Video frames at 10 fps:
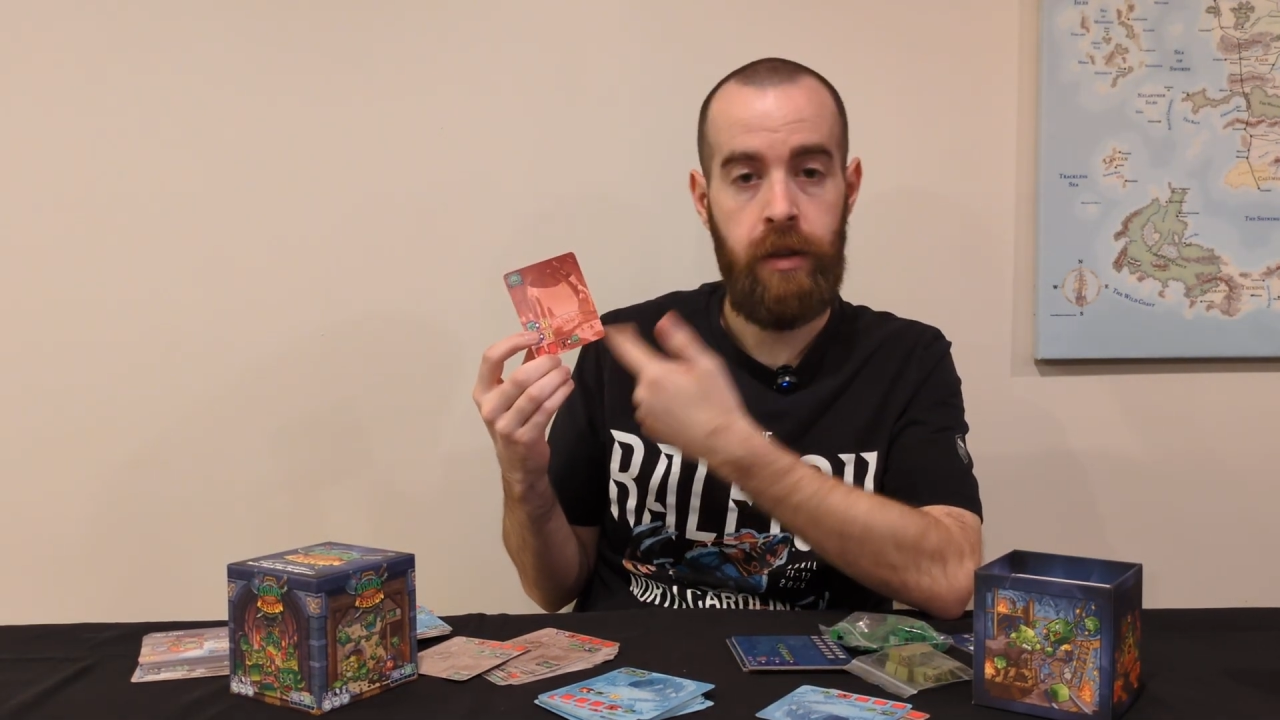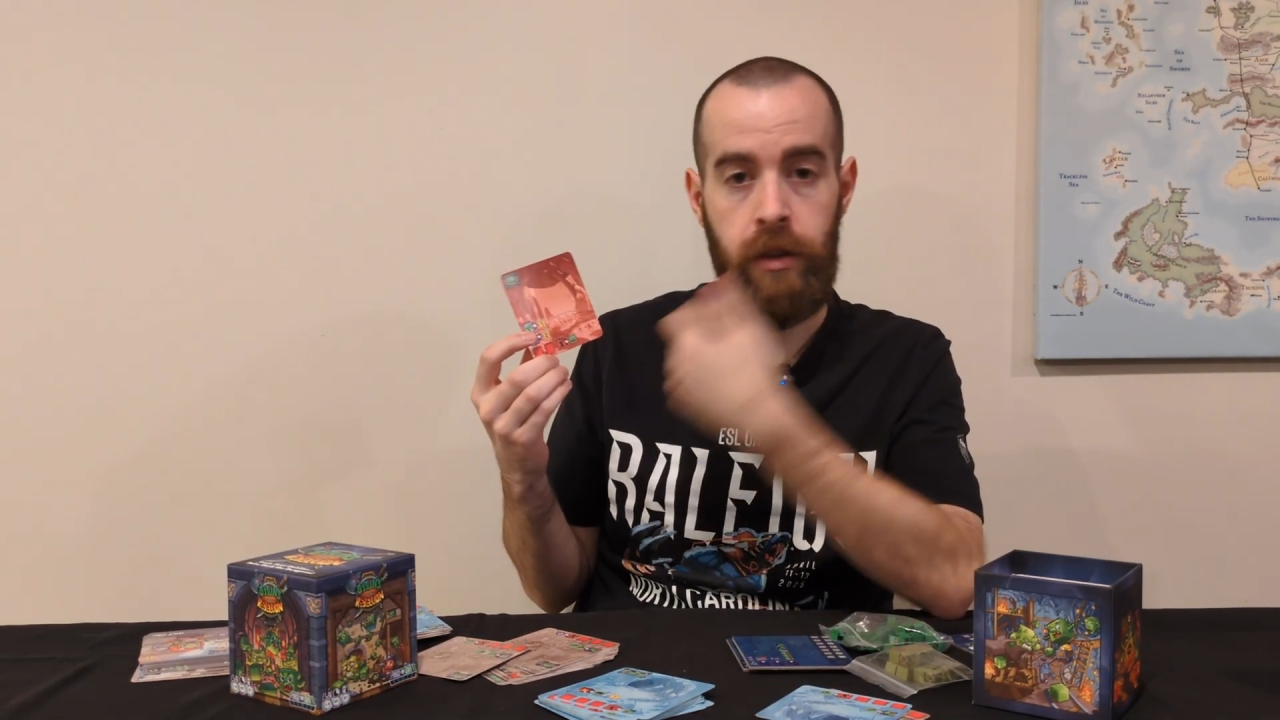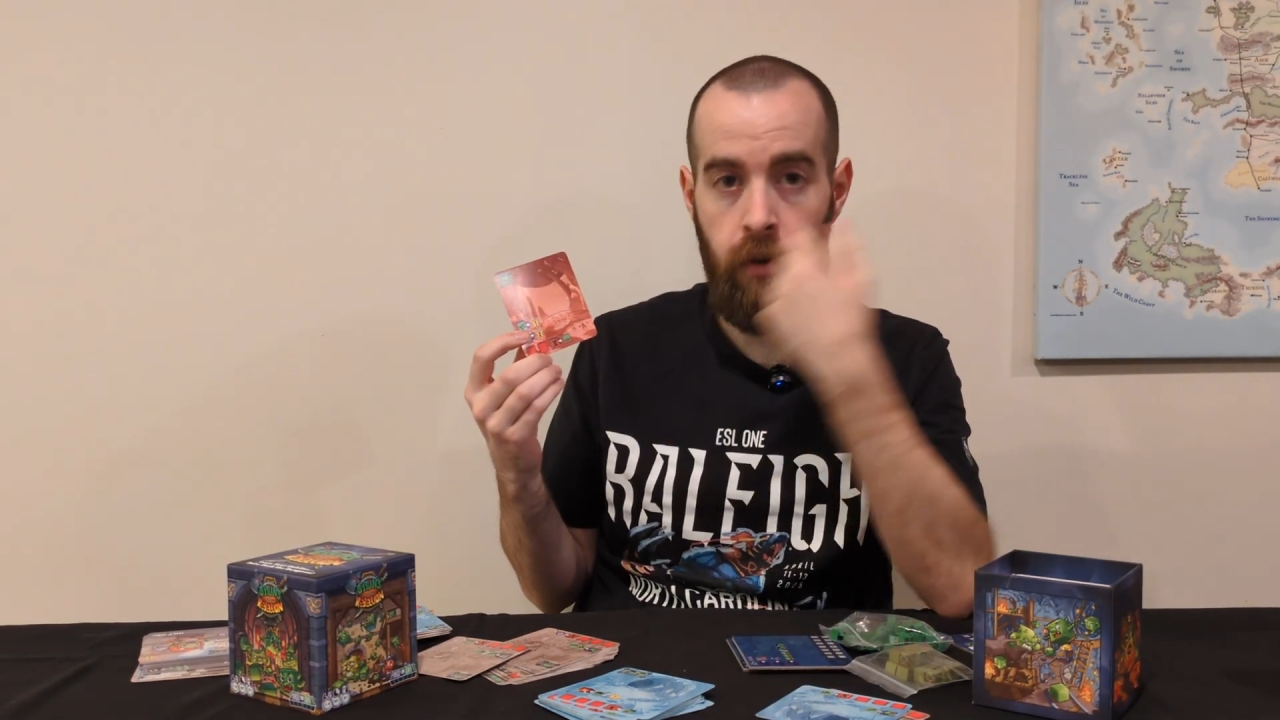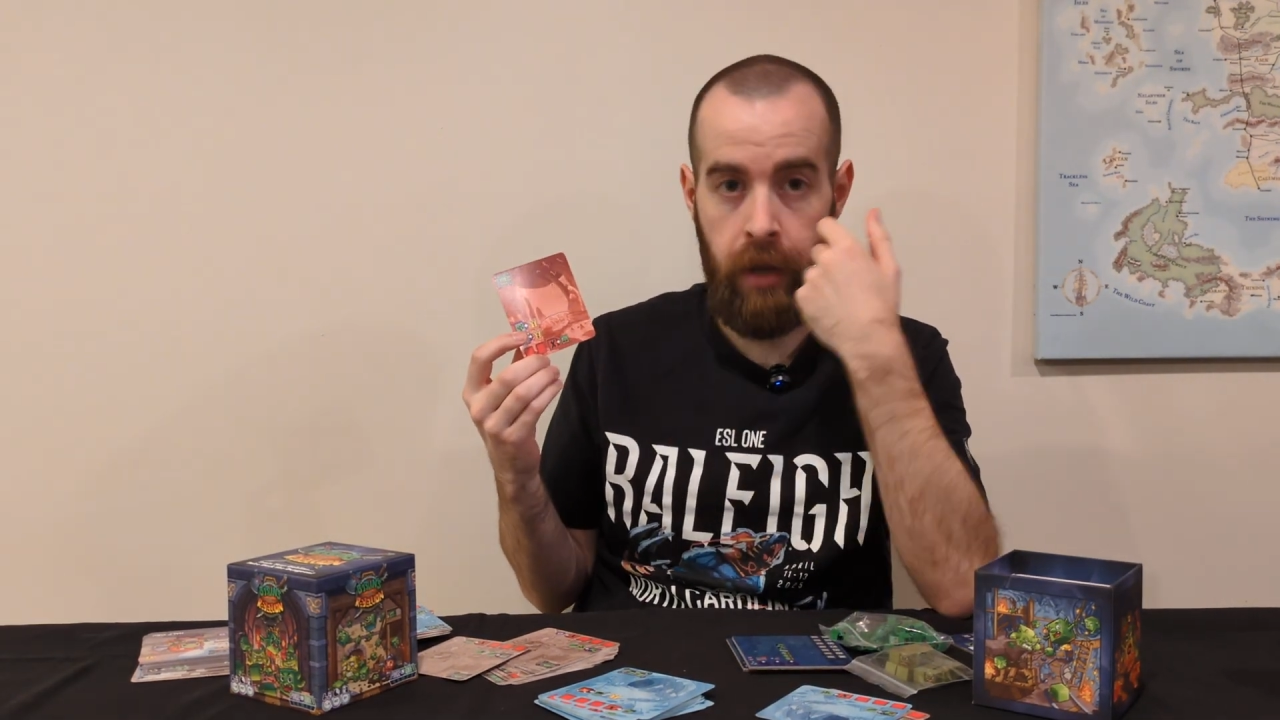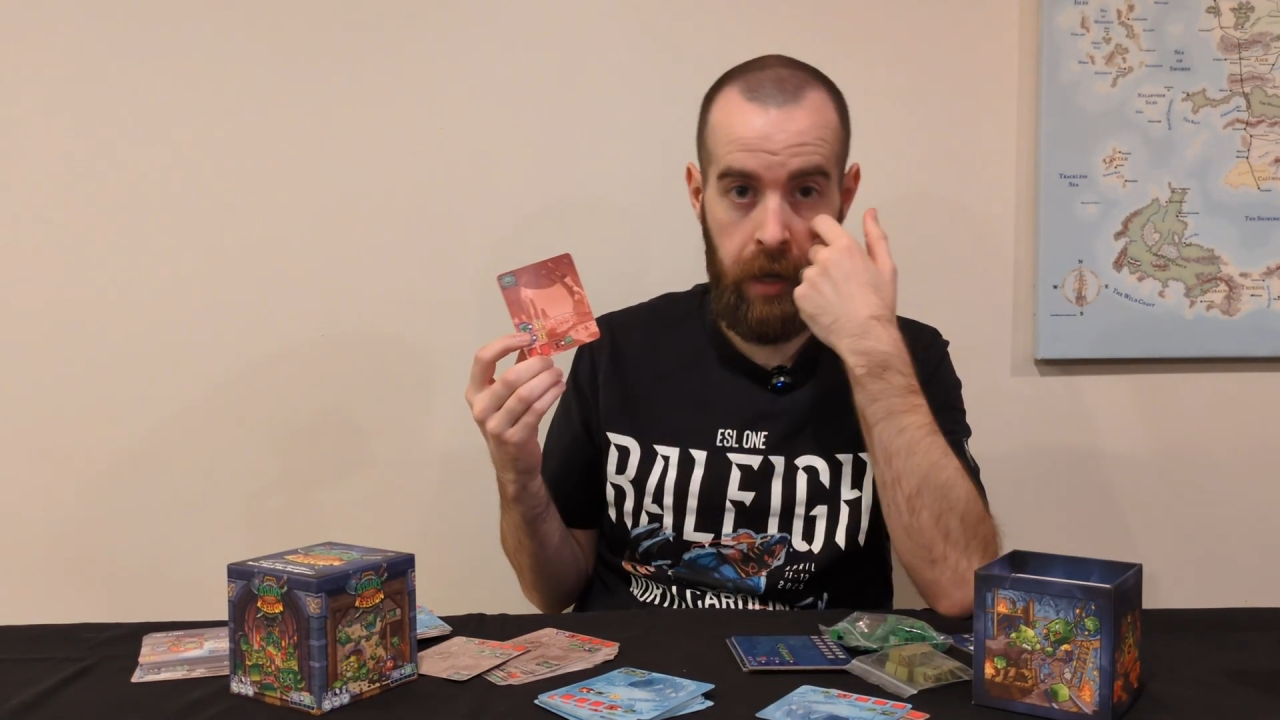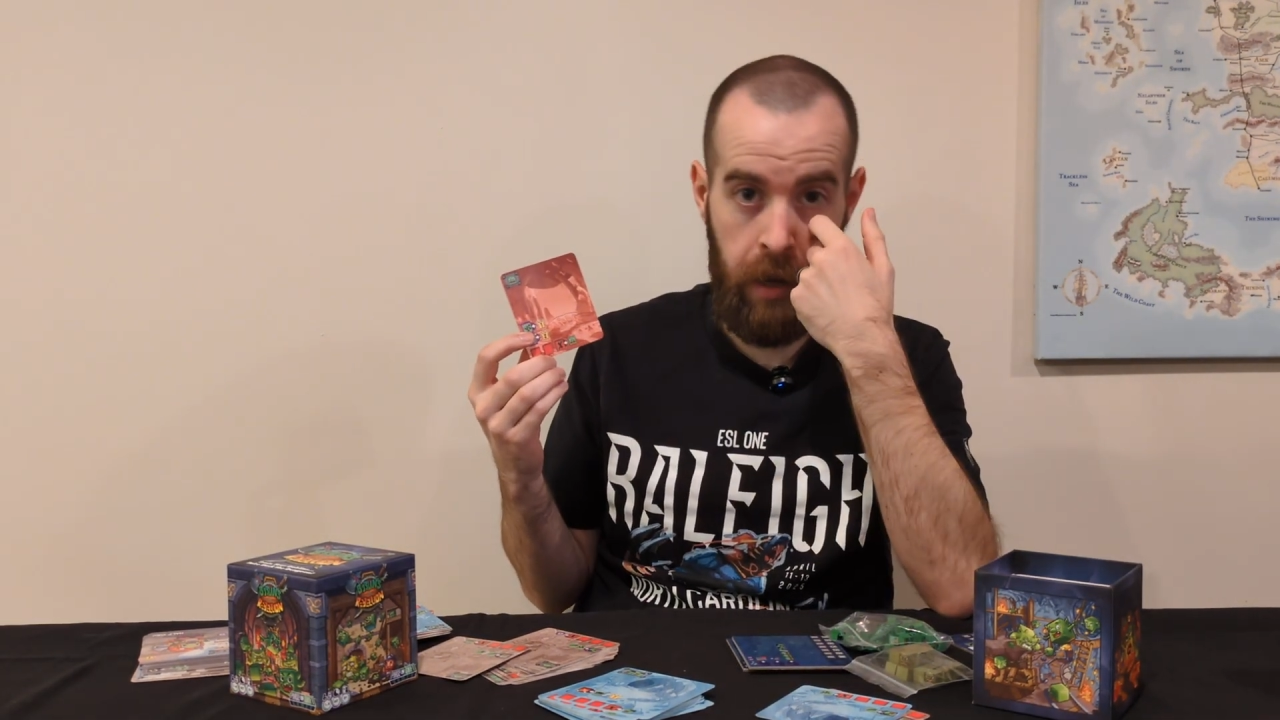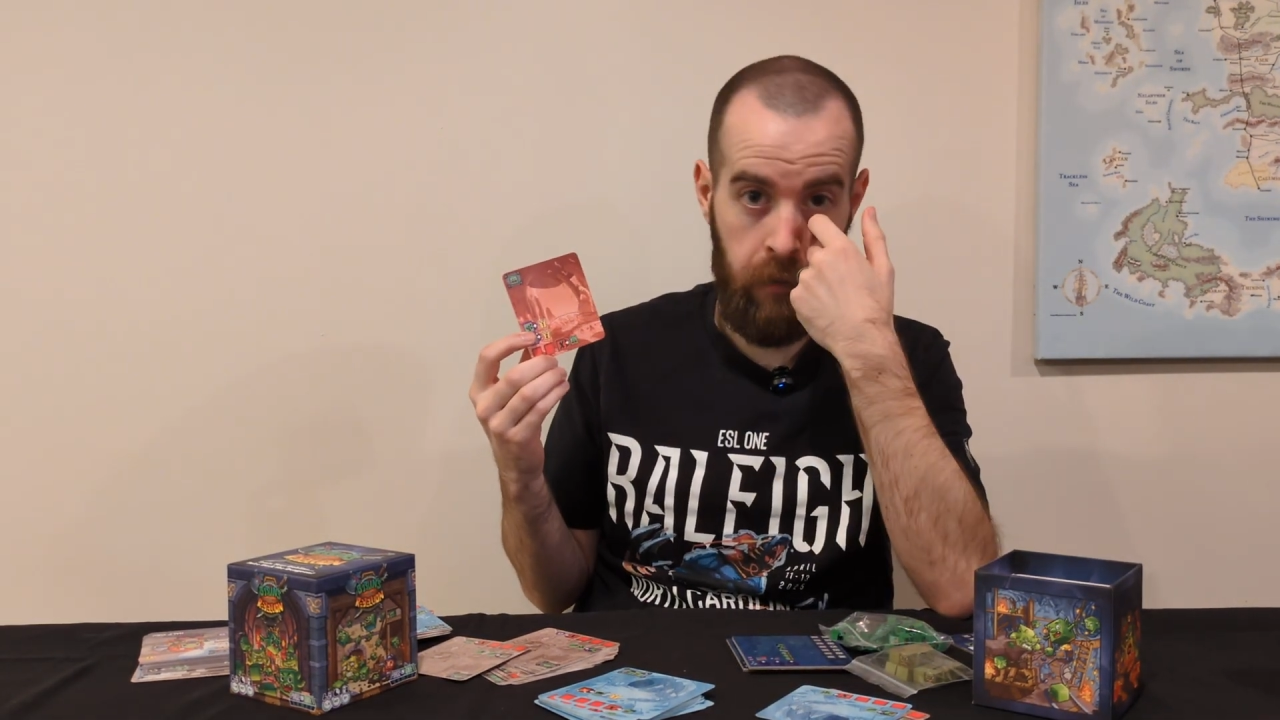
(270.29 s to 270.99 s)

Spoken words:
you'll get a